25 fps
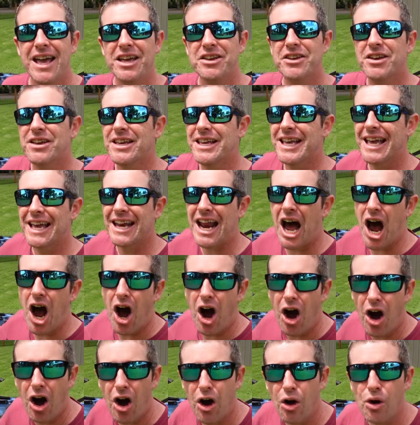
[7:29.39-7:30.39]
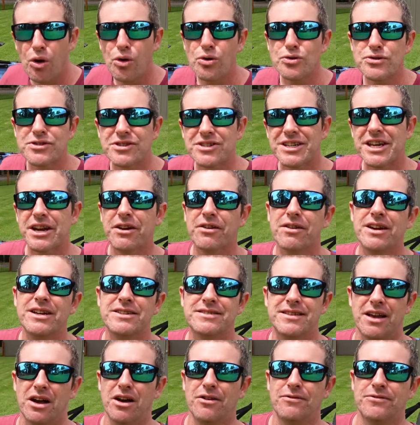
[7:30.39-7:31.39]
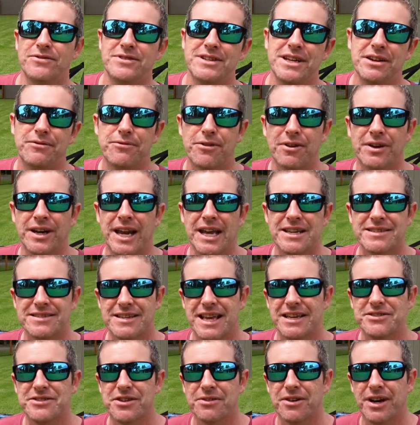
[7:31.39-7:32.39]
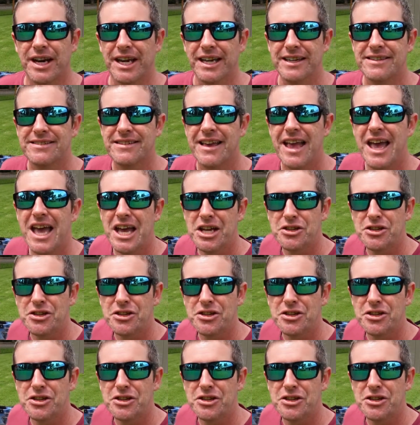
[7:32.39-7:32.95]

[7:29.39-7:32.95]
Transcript: You can get a whole series of different accessories